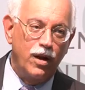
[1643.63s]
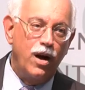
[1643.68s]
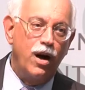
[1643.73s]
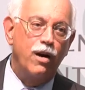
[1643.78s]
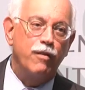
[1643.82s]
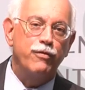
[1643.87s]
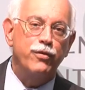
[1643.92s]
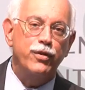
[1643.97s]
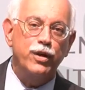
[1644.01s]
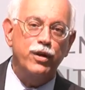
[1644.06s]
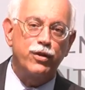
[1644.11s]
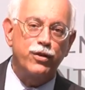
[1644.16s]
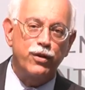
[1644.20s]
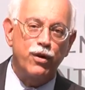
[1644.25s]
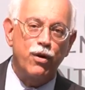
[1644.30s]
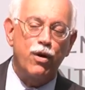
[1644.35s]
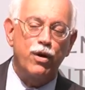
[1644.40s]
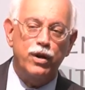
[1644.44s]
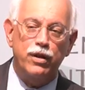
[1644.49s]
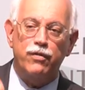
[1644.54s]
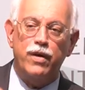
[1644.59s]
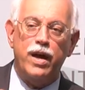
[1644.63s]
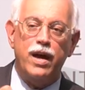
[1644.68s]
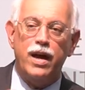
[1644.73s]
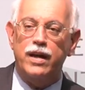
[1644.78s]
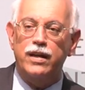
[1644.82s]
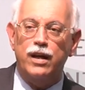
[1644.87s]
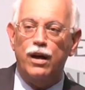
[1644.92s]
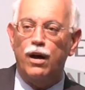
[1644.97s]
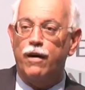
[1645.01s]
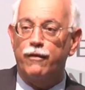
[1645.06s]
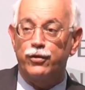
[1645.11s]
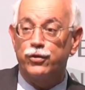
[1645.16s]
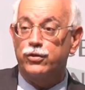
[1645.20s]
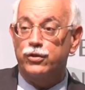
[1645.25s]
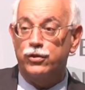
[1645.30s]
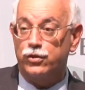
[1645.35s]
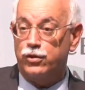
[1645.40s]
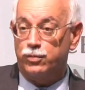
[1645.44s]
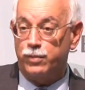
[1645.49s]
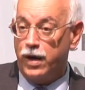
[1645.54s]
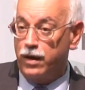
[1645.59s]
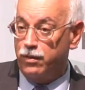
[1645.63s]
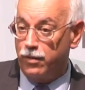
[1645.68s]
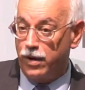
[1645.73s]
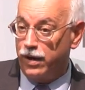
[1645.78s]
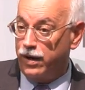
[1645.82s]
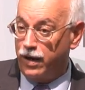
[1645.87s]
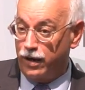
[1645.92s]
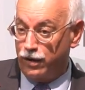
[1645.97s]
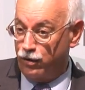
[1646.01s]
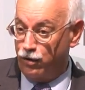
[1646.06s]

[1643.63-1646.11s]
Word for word: of the authority of AID office to spend money.